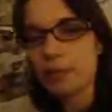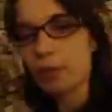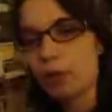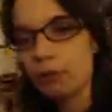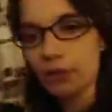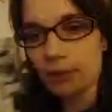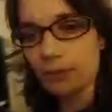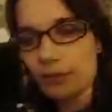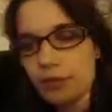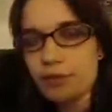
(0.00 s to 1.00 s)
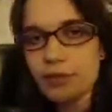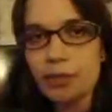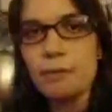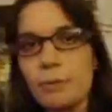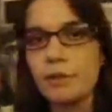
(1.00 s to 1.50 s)
keep all my lip colors
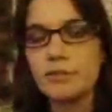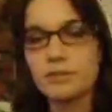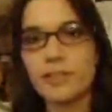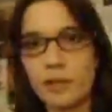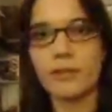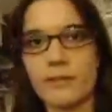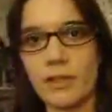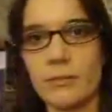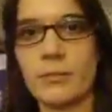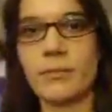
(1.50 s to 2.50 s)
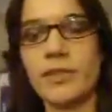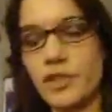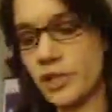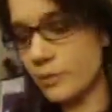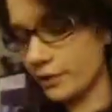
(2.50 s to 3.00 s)
in my purse. Like all of them.
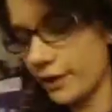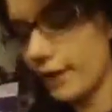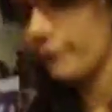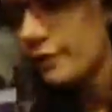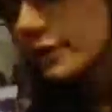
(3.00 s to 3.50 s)
Legitimately, every